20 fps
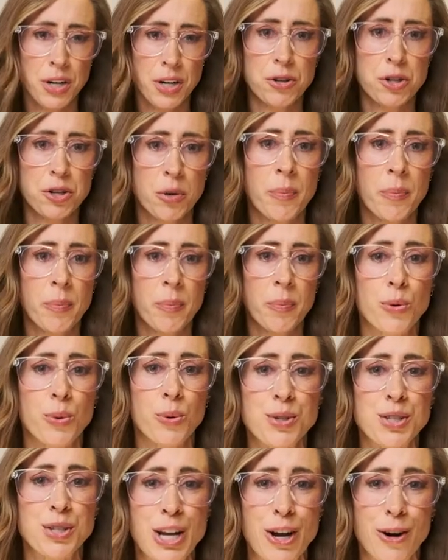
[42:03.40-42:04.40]
Dr. Michael
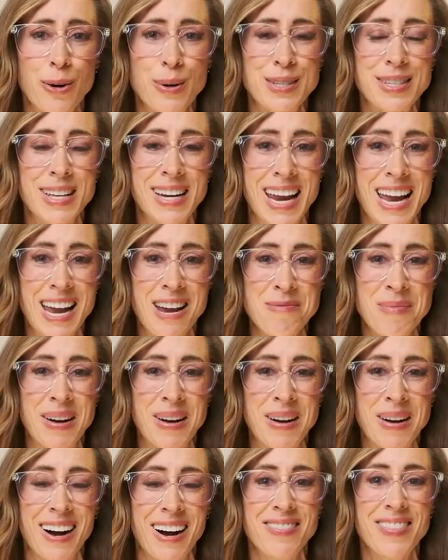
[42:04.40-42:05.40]
Ruscio is the name
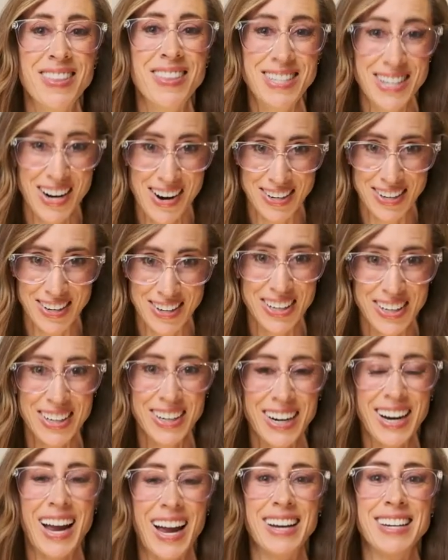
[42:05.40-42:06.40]
of the
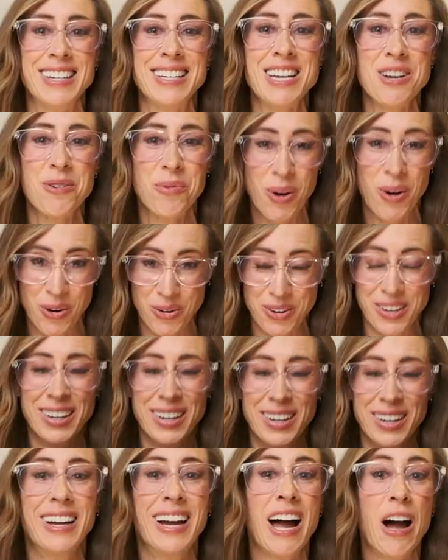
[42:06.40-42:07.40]
doctor, and he wrote
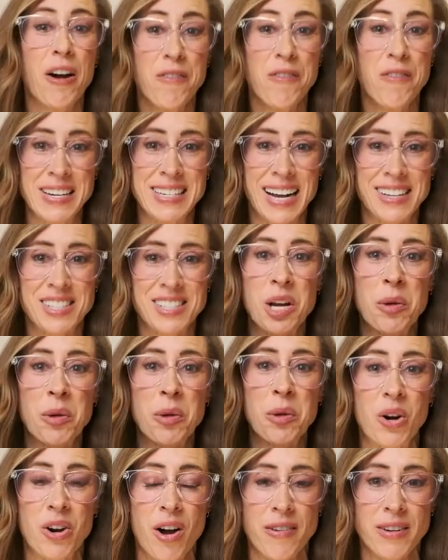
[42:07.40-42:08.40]
a fantastic
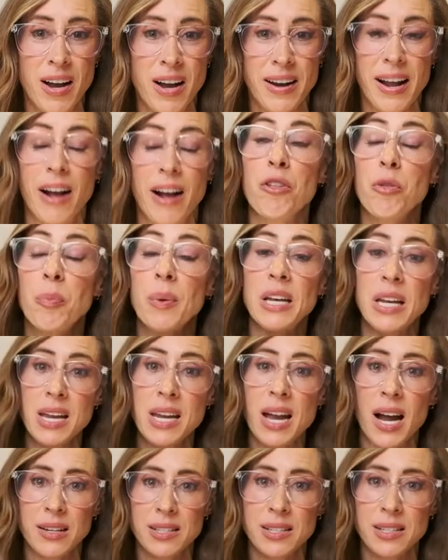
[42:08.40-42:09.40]
book on gut health, but
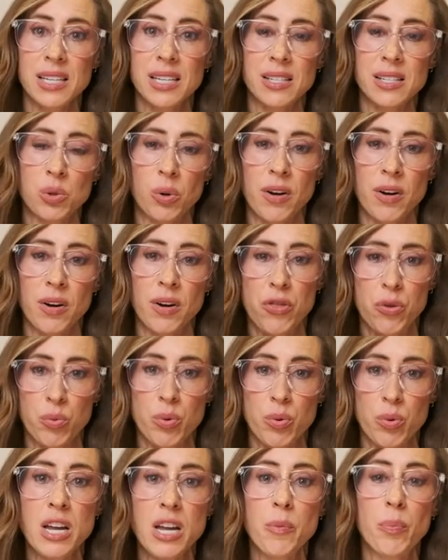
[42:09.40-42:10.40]
he has this sort of
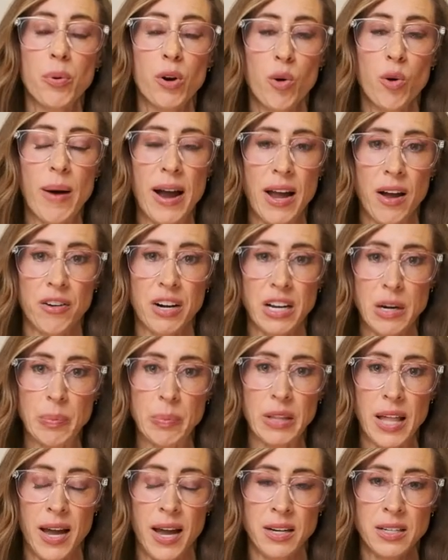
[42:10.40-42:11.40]
three probiotic
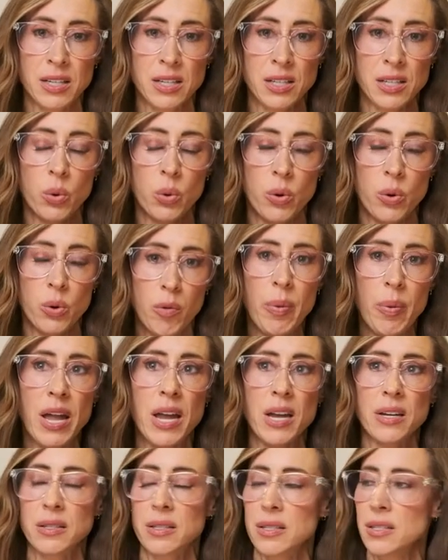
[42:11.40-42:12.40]
blend a soil
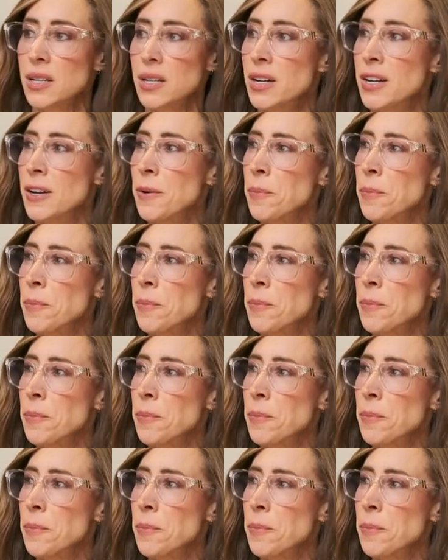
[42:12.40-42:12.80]
based,